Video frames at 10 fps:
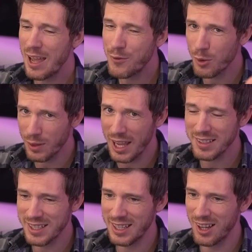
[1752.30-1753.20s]
If you're
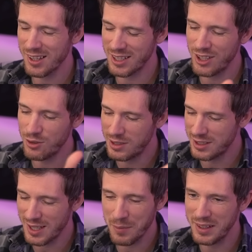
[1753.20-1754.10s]
playing skin locked and you
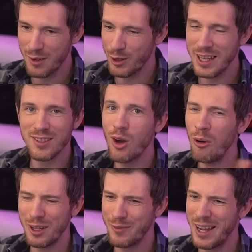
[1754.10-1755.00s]
did something different, that's
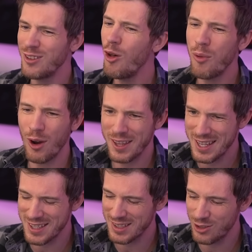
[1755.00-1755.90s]
totally fine. The whole point of
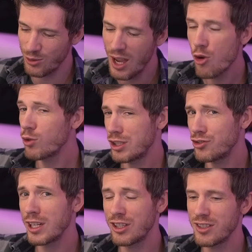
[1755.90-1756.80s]
this is to
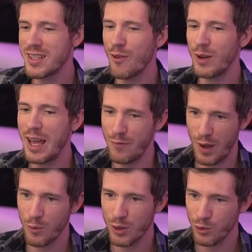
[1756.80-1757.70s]
restrict yourself and have
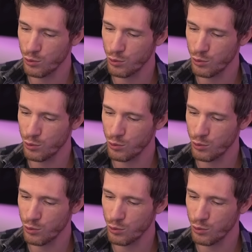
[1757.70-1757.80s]
fun with the